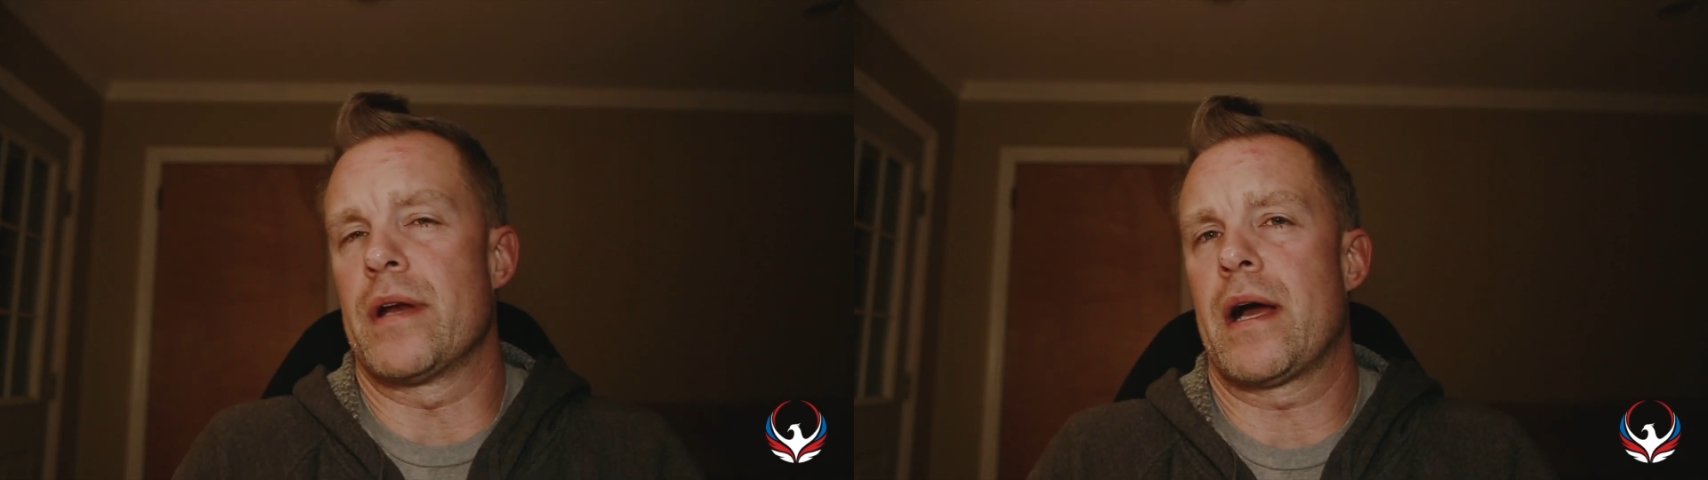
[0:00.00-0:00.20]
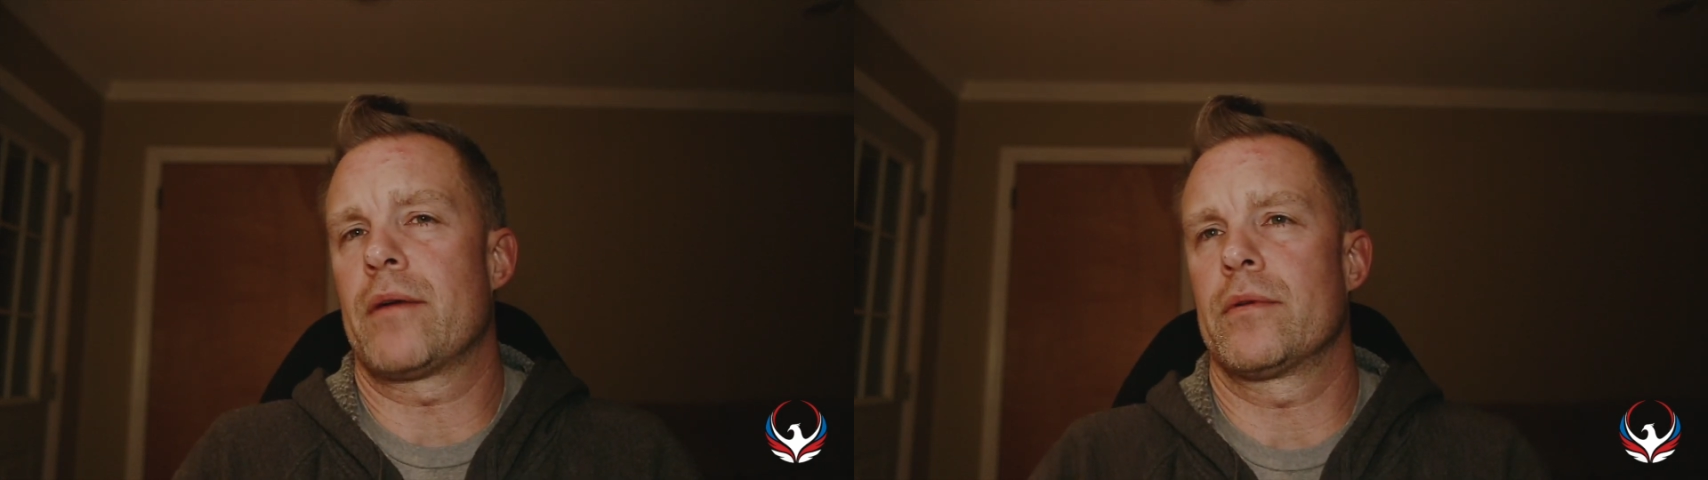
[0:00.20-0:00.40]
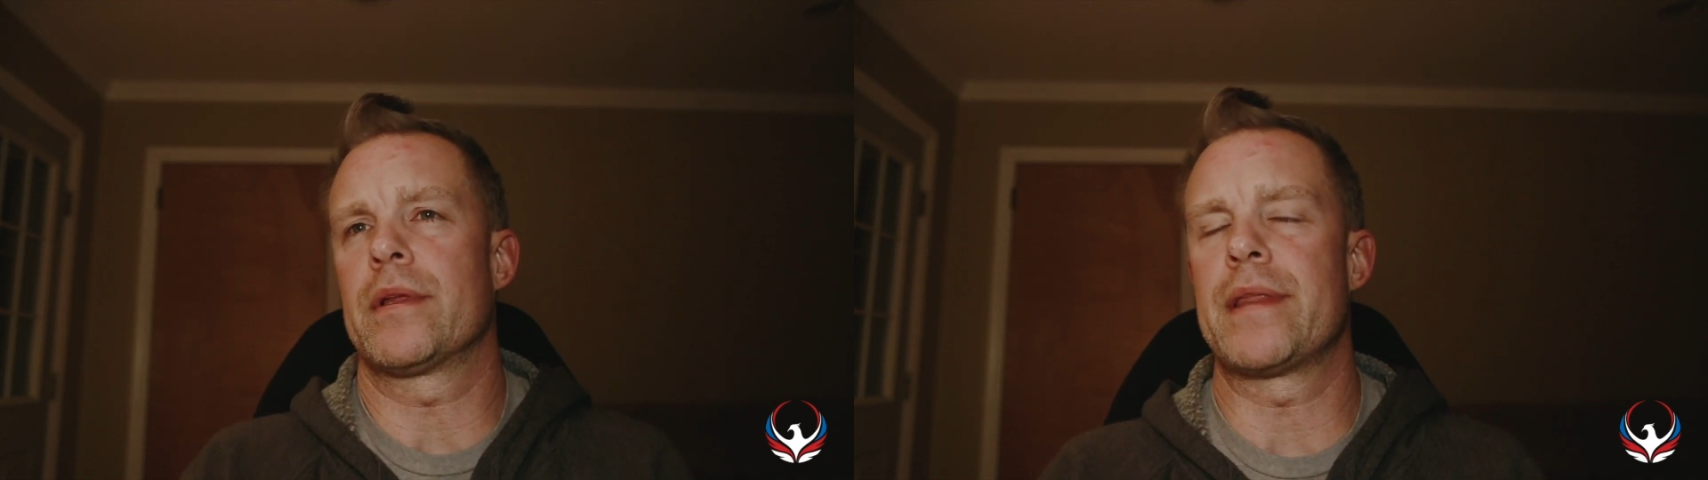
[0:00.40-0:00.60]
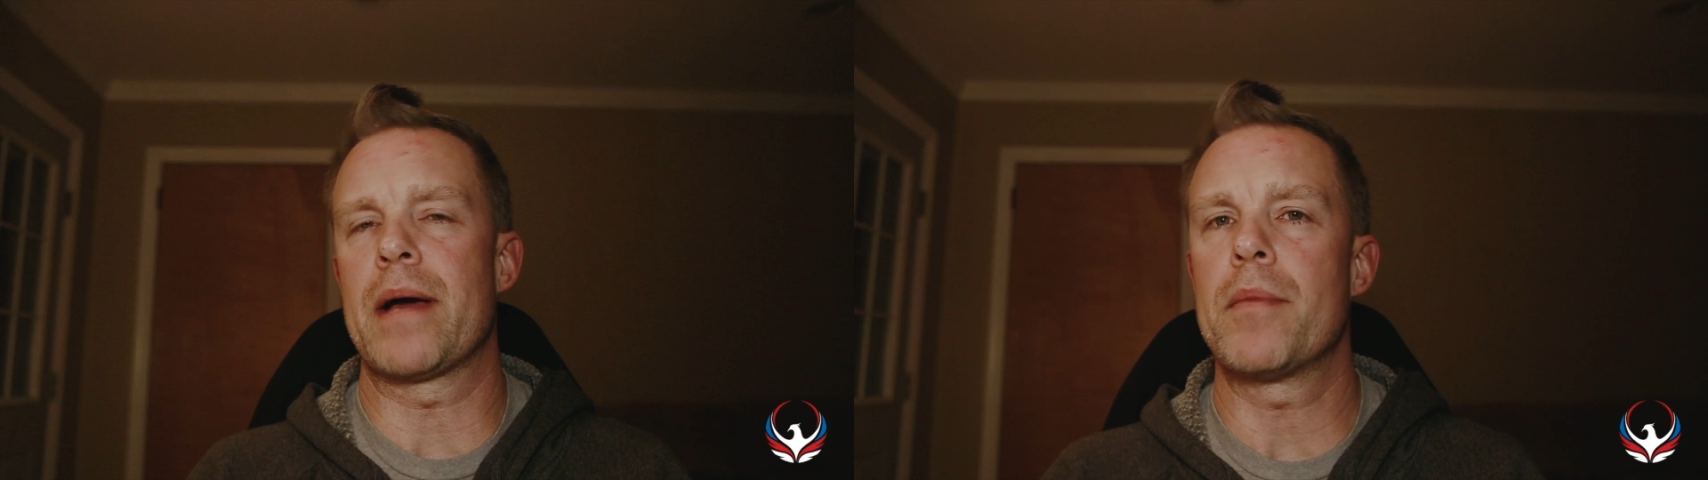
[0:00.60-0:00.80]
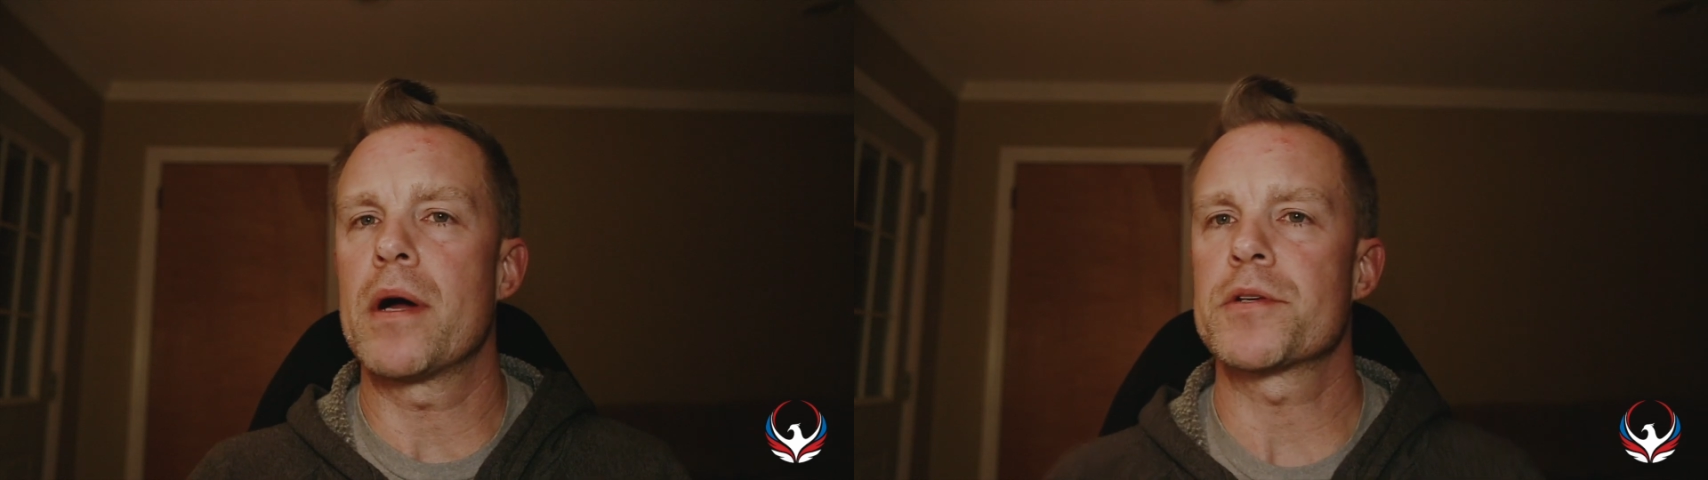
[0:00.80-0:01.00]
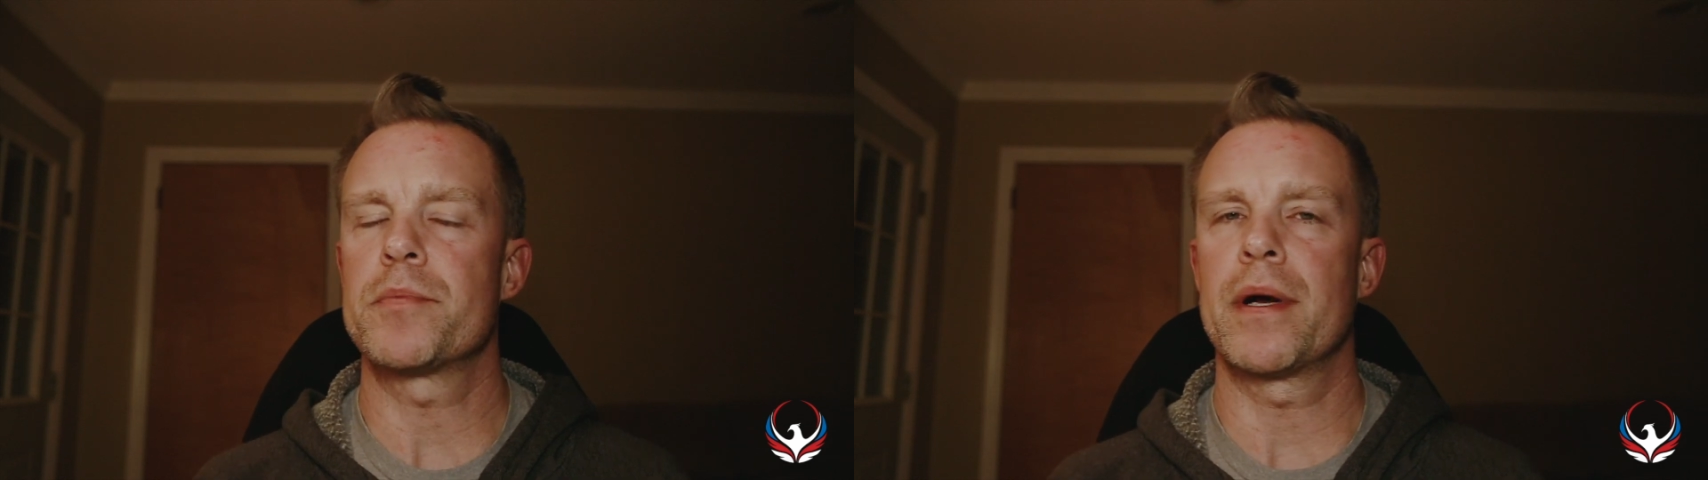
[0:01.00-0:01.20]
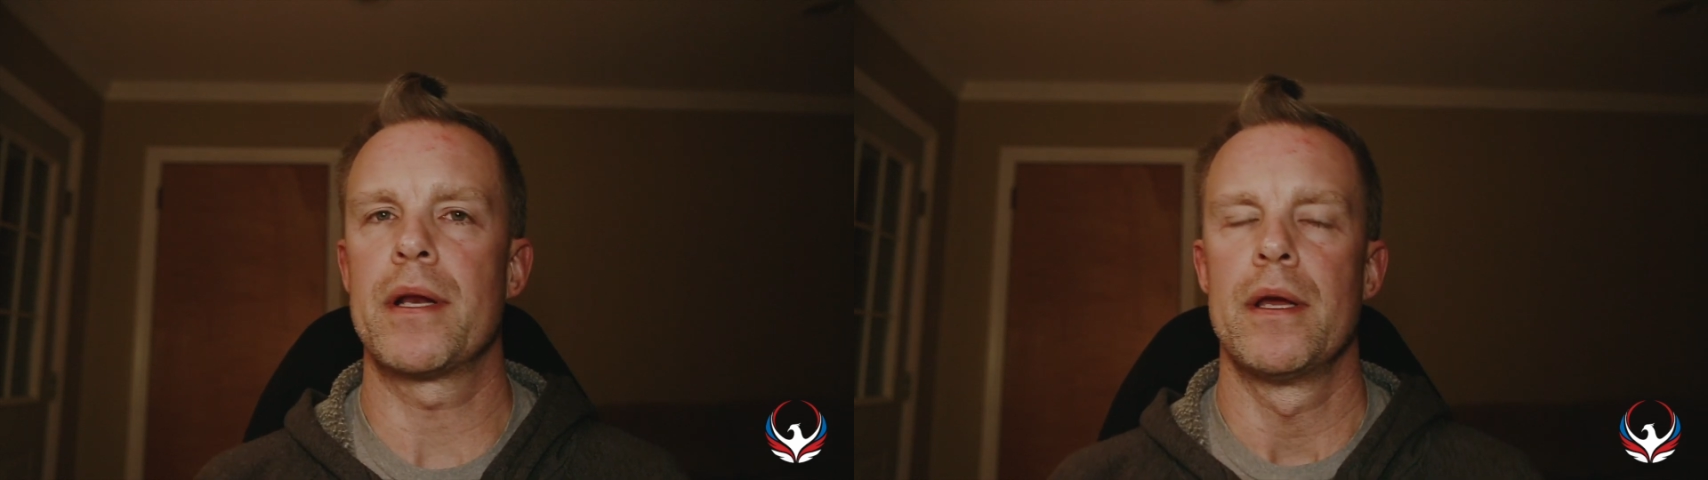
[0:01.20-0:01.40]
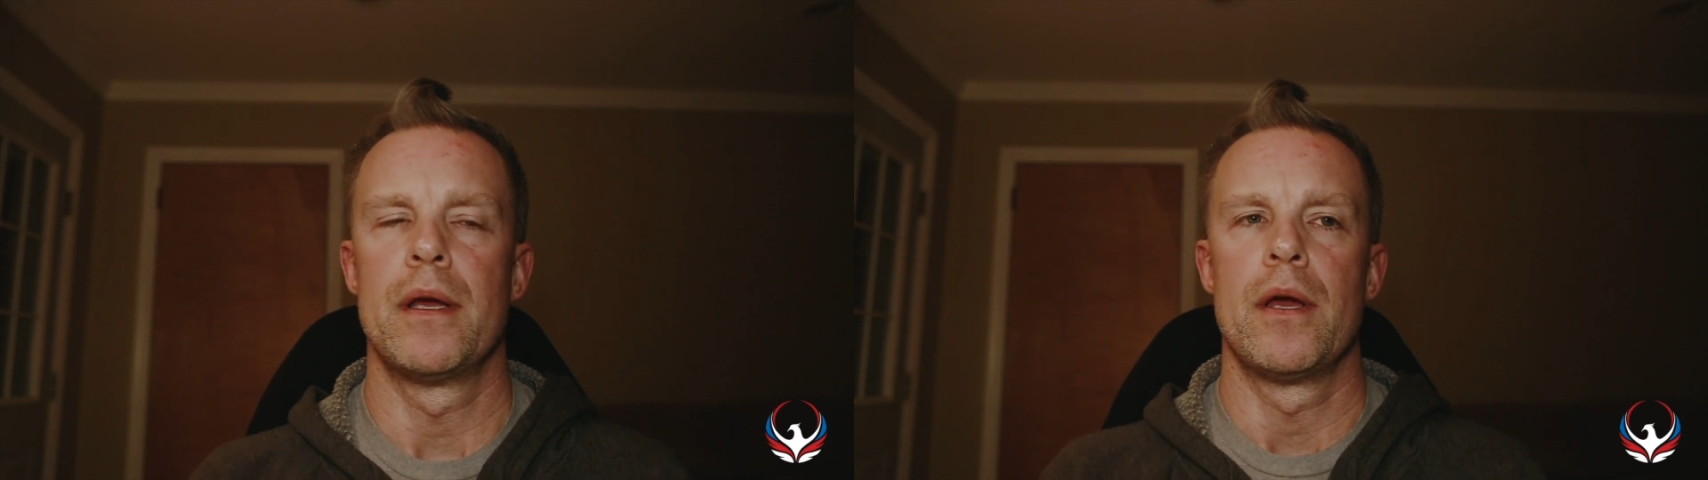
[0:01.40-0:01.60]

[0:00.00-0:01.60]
not really that much, but